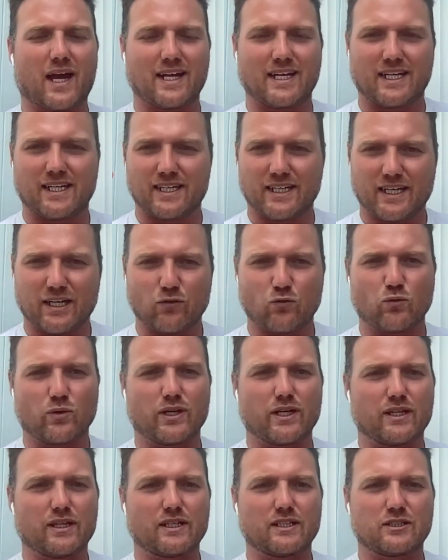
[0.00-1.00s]
I need to get
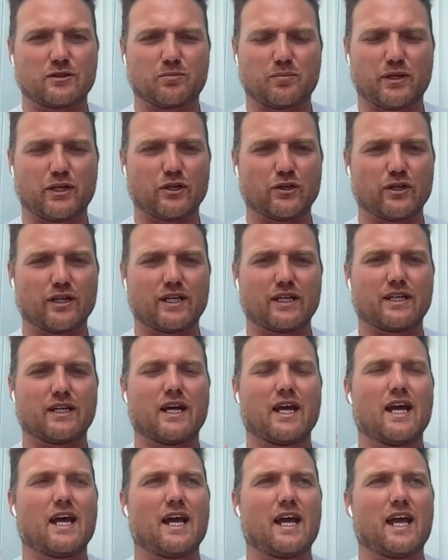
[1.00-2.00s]
rid of this period.
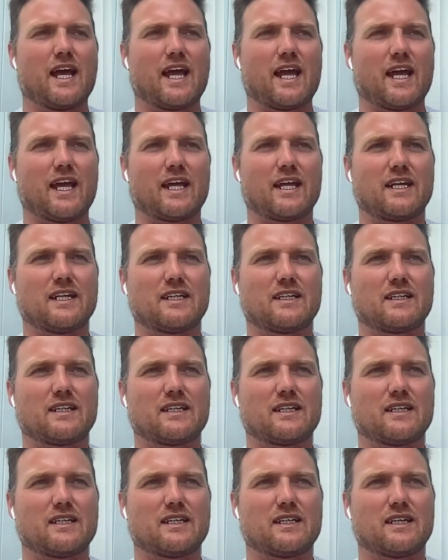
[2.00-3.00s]
And
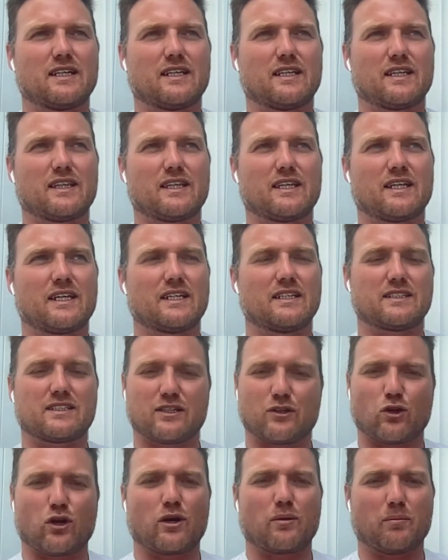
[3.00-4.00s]
the thing is,
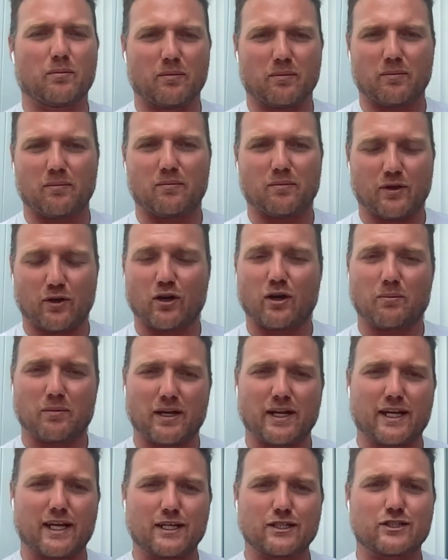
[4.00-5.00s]
there are
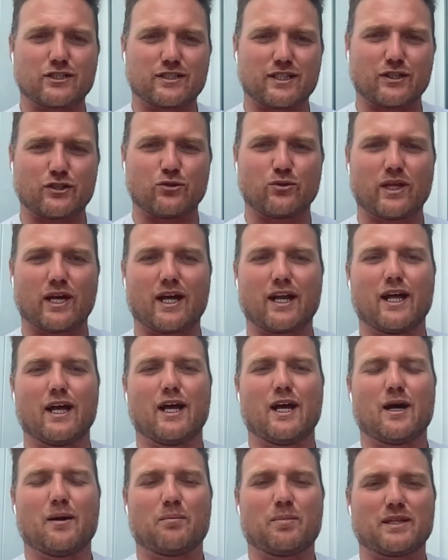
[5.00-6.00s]
medications that do that,
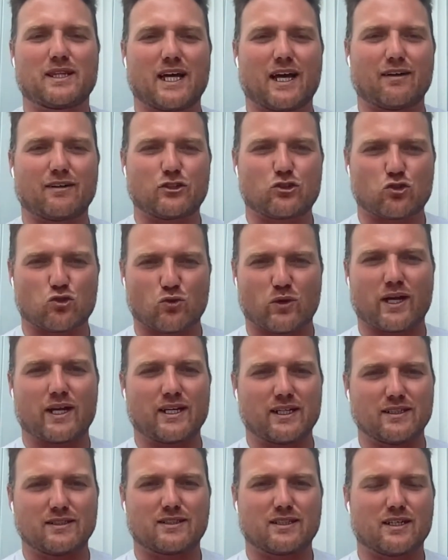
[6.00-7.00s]
but that
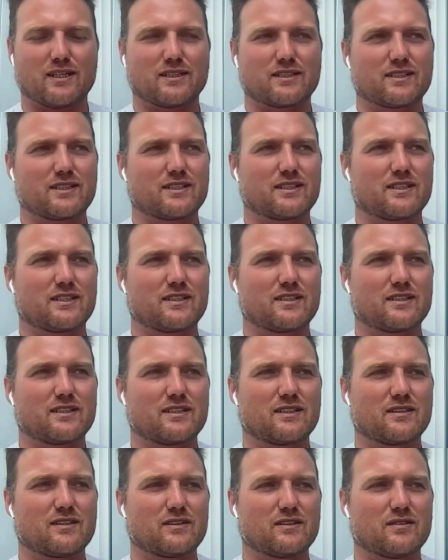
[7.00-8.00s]
trains us
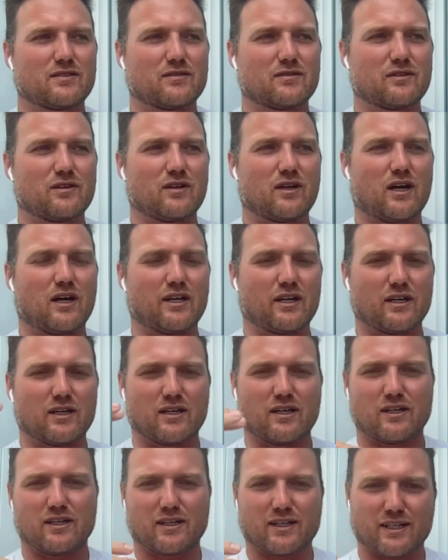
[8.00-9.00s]
on
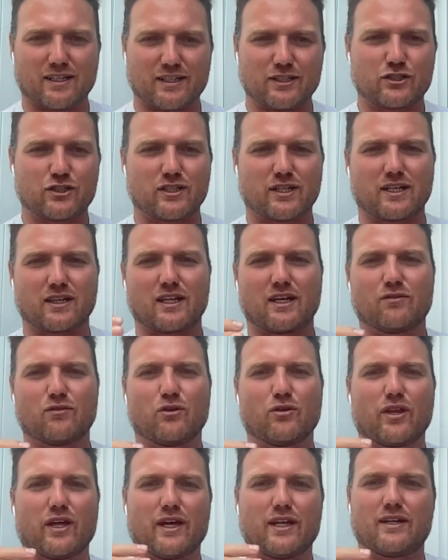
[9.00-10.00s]
a conditioning
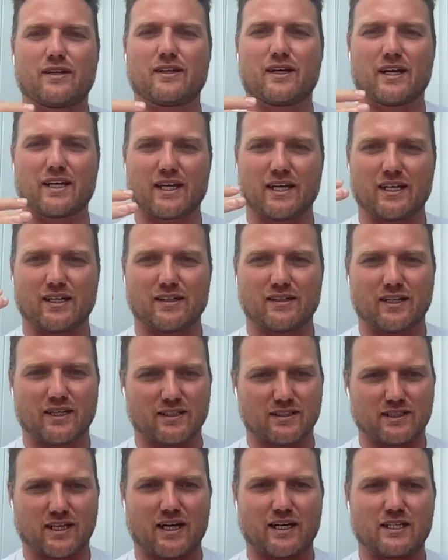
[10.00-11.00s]
level that, again,
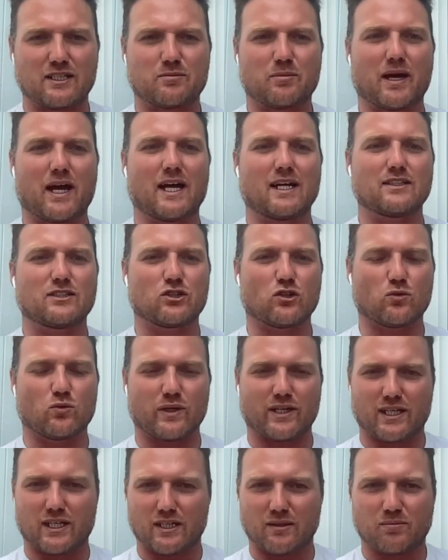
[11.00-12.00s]
anxiety is bad, so
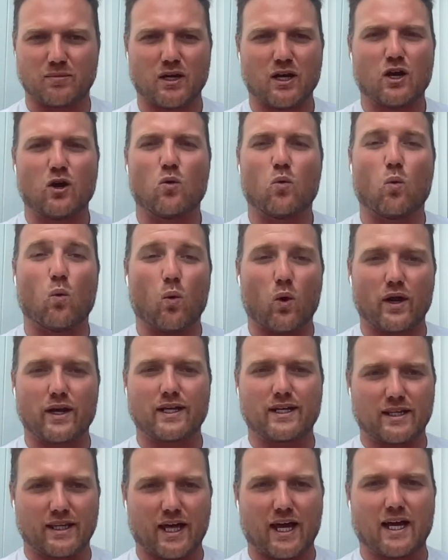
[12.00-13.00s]
we keep
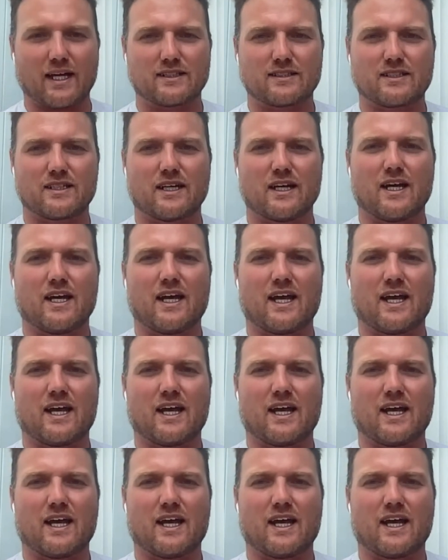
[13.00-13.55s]
wanting that.